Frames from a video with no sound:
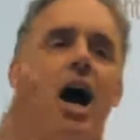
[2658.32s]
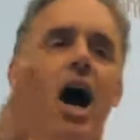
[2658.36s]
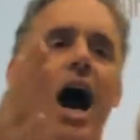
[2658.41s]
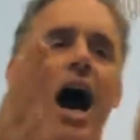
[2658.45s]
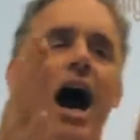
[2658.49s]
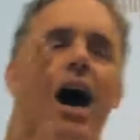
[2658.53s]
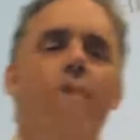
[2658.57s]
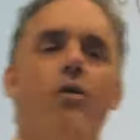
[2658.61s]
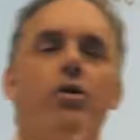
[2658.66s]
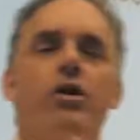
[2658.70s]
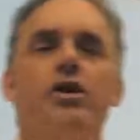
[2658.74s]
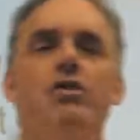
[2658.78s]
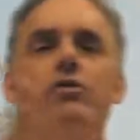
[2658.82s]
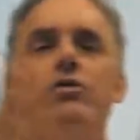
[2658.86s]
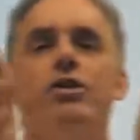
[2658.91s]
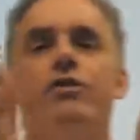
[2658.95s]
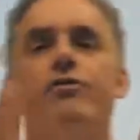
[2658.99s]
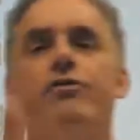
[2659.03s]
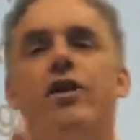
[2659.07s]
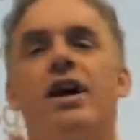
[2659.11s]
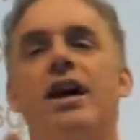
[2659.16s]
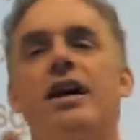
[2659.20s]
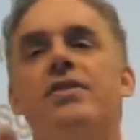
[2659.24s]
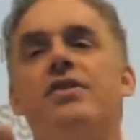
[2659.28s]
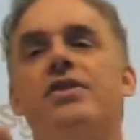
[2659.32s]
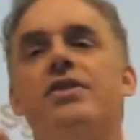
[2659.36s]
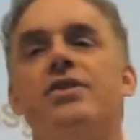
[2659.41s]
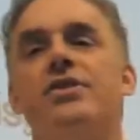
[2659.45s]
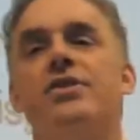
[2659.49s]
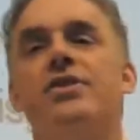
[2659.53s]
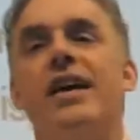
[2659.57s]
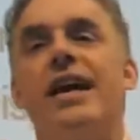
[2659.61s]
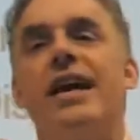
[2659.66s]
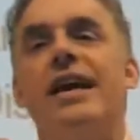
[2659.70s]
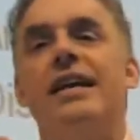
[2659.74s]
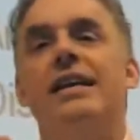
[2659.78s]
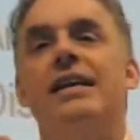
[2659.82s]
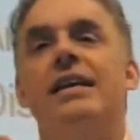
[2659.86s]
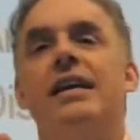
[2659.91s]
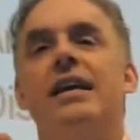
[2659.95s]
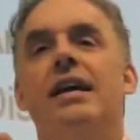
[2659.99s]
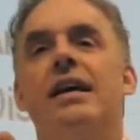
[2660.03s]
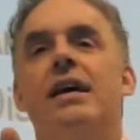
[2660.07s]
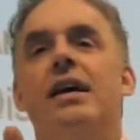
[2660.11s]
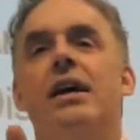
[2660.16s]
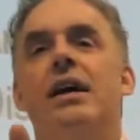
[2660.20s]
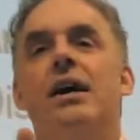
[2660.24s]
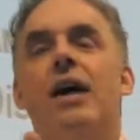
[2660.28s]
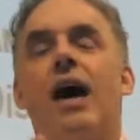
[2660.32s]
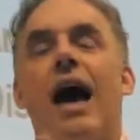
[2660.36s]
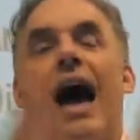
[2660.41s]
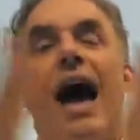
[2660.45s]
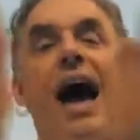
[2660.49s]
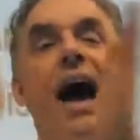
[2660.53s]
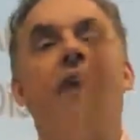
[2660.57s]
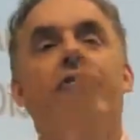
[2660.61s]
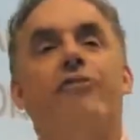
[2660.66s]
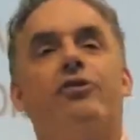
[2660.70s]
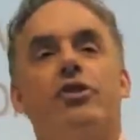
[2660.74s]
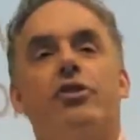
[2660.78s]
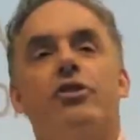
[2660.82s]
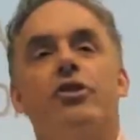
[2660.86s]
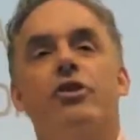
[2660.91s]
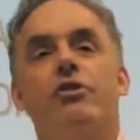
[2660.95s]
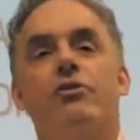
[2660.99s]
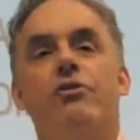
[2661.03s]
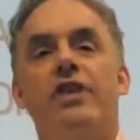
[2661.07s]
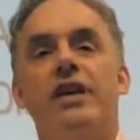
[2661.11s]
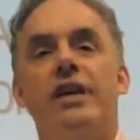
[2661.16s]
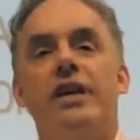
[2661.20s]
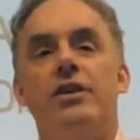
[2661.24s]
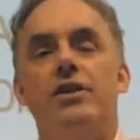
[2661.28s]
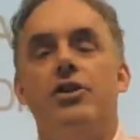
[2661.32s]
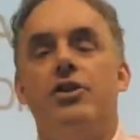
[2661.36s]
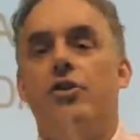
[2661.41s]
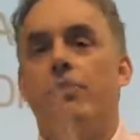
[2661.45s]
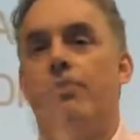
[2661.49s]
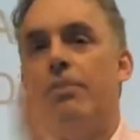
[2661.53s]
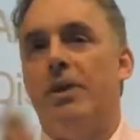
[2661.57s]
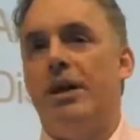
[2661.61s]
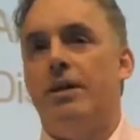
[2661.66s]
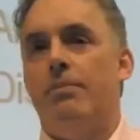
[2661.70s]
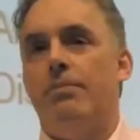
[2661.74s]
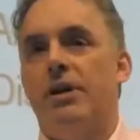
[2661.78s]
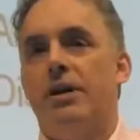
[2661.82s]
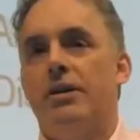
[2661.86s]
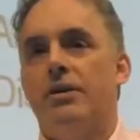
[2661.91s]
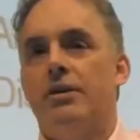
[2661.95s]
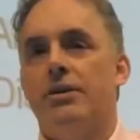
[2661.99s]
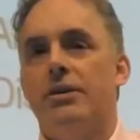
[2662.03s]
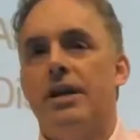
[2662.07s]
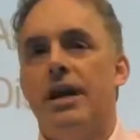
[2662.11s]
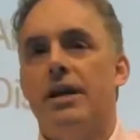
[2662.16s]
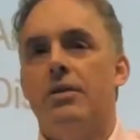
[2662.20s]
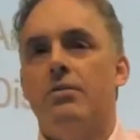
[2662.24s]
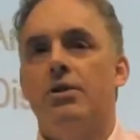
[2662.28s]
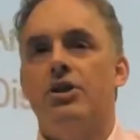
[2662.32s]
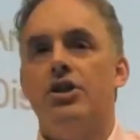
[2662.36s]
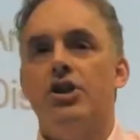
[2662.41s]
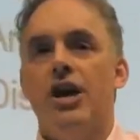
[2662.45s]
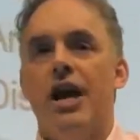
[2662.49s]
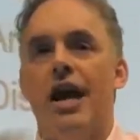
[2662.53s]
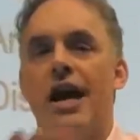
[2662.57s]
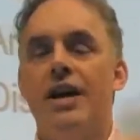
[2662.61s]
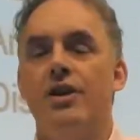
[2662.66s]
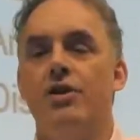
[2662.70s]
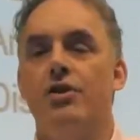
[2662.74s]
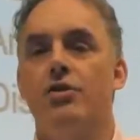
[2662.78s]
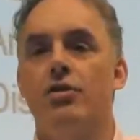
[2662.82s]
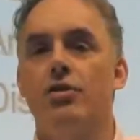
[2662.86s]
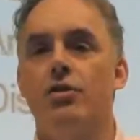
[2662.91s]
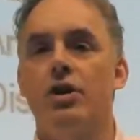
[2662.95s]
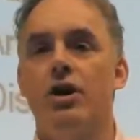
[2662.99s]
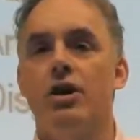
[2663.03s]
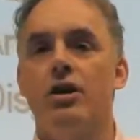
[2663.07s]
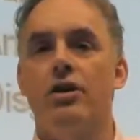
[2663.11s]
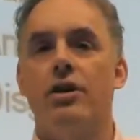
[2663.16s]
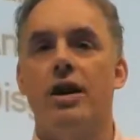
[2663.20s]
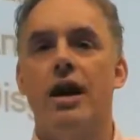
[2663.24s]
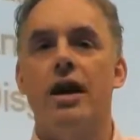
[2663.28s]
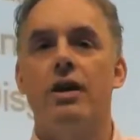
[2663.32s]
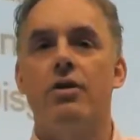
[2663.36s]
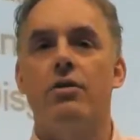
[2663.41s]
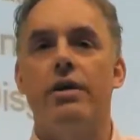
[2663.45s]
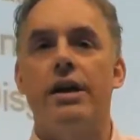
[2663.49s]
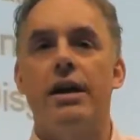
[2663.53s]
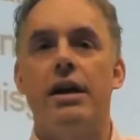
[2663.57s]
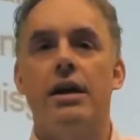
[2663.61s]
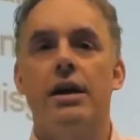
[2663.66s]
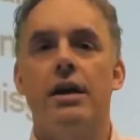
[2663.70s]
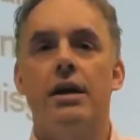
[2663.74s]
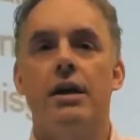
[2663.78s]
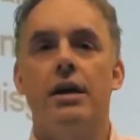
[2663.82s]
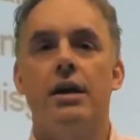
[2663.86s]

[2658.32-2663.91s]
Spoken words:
How do you define the state after you've eaten your peanut butter sandwich and you're no longer hungry?